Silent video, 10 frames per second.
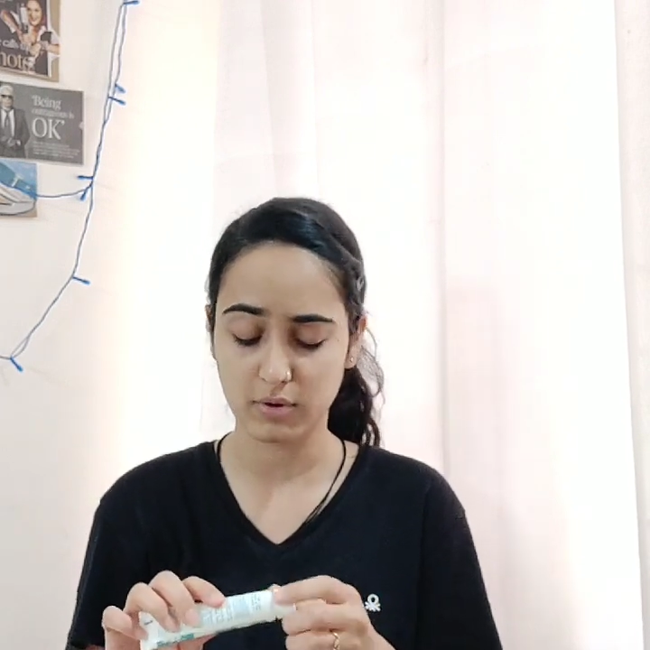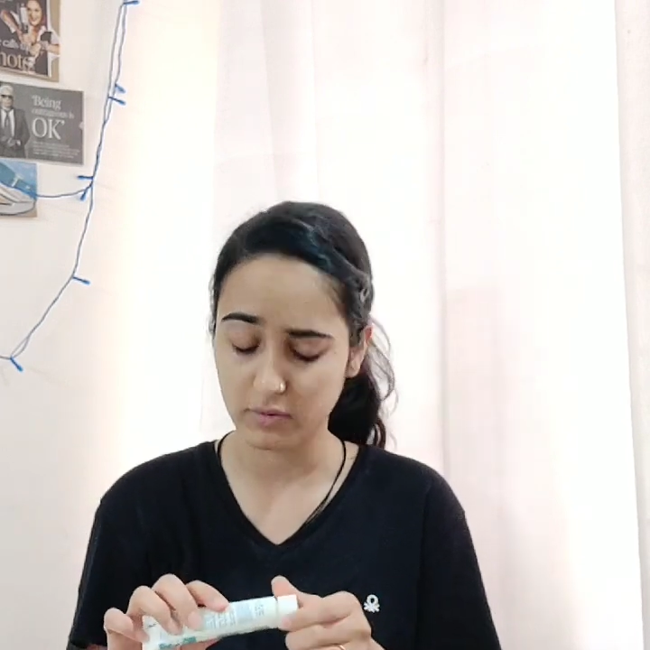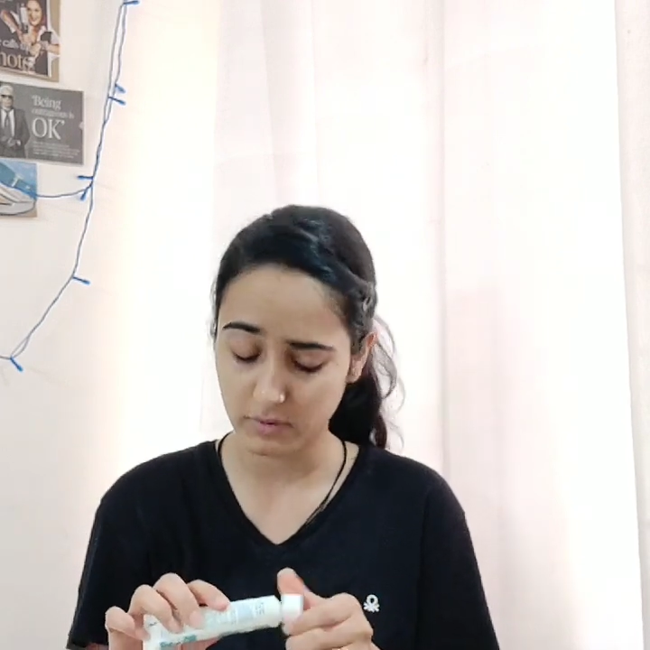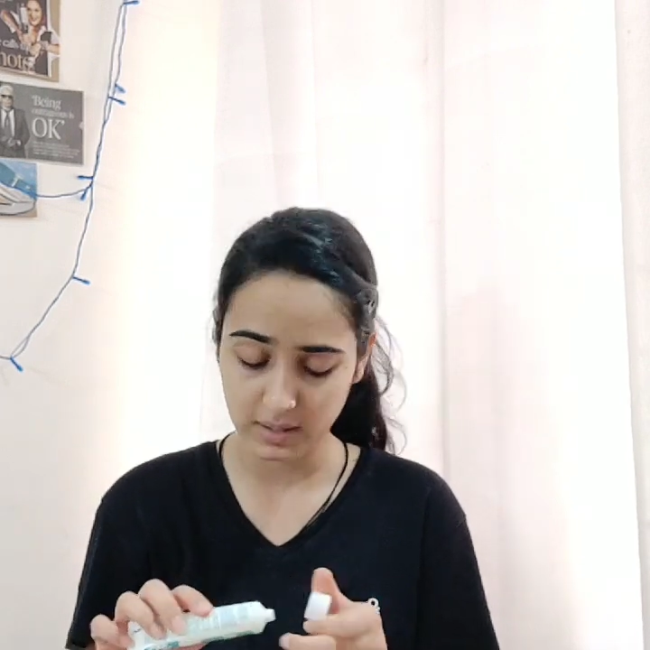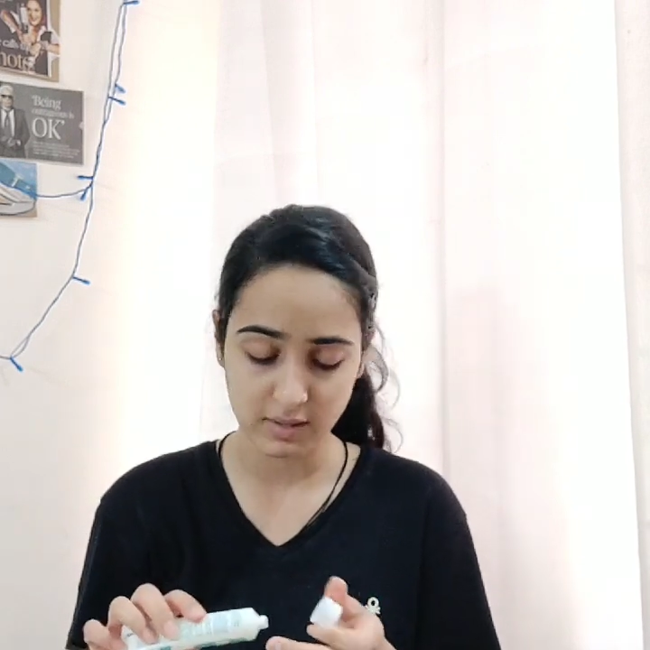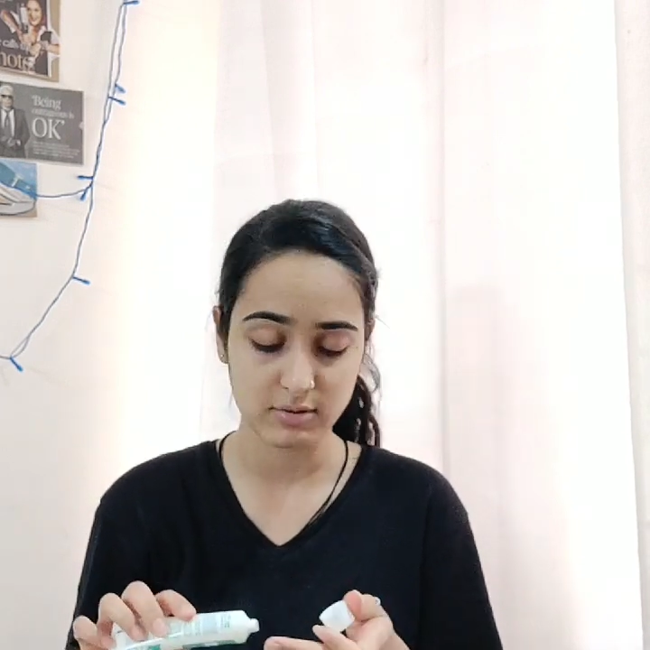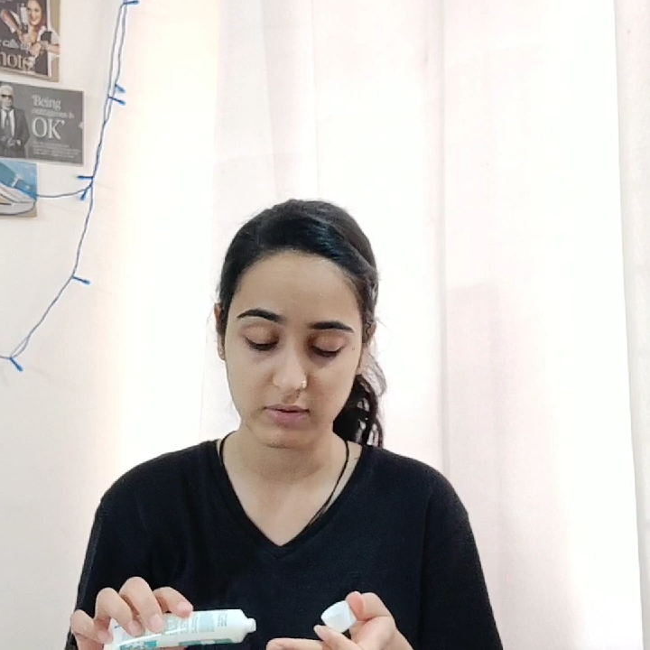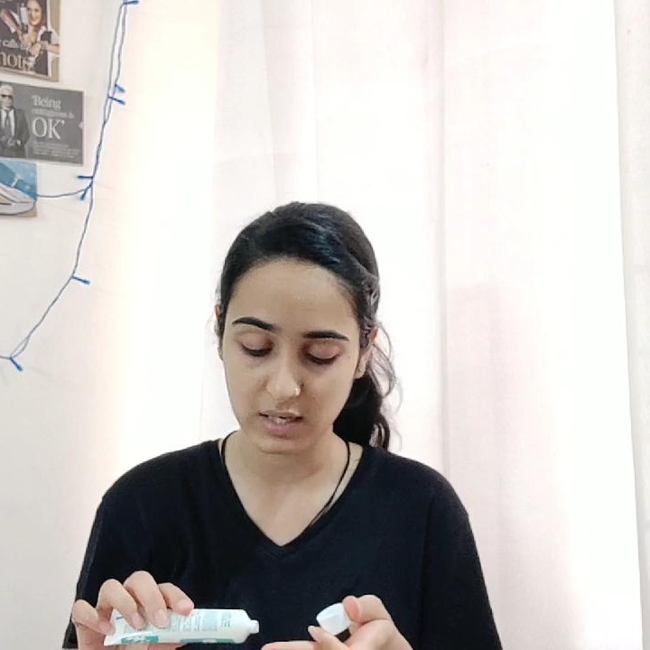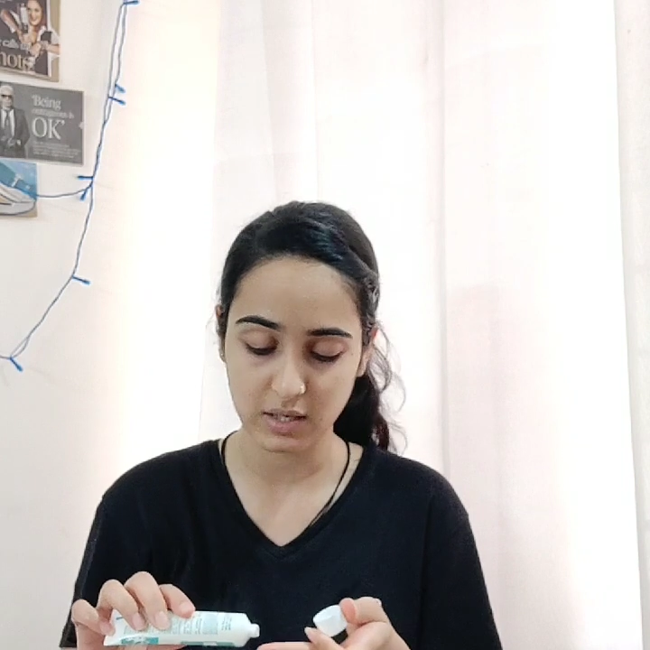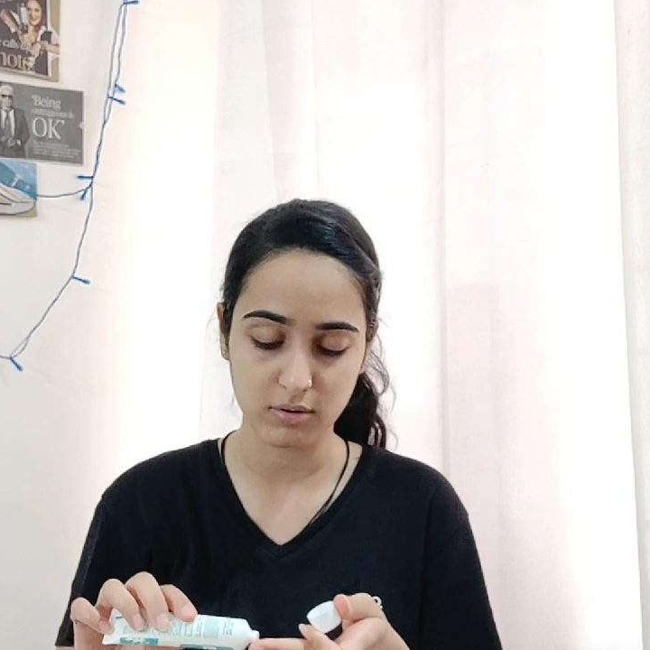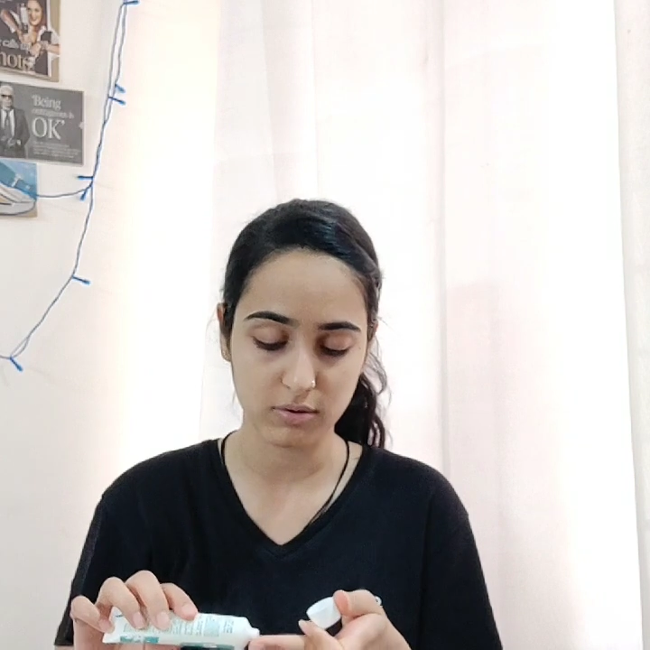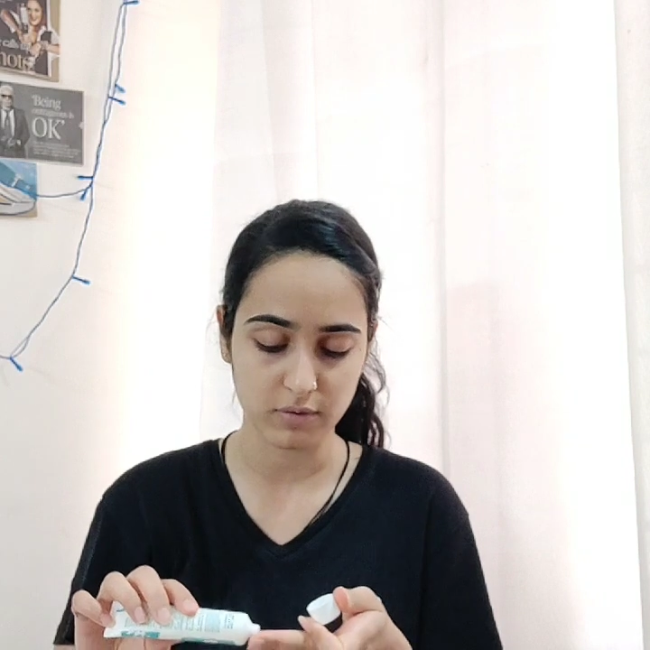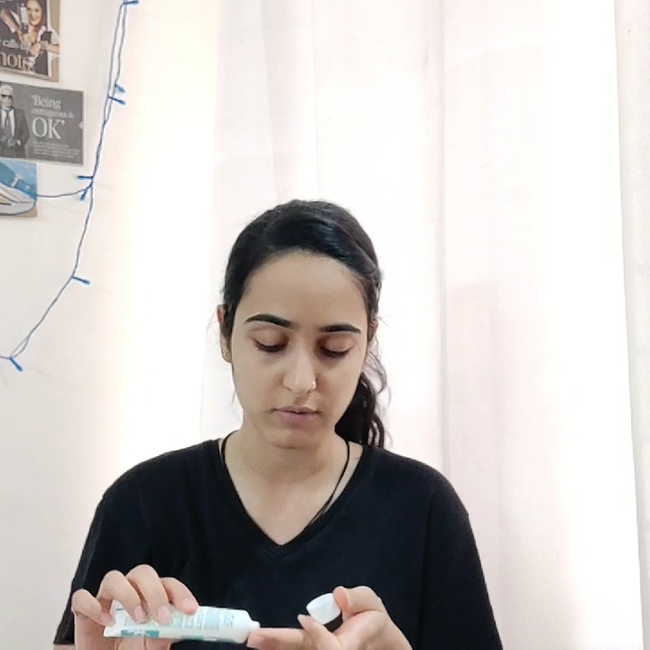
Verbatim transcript: re it's really good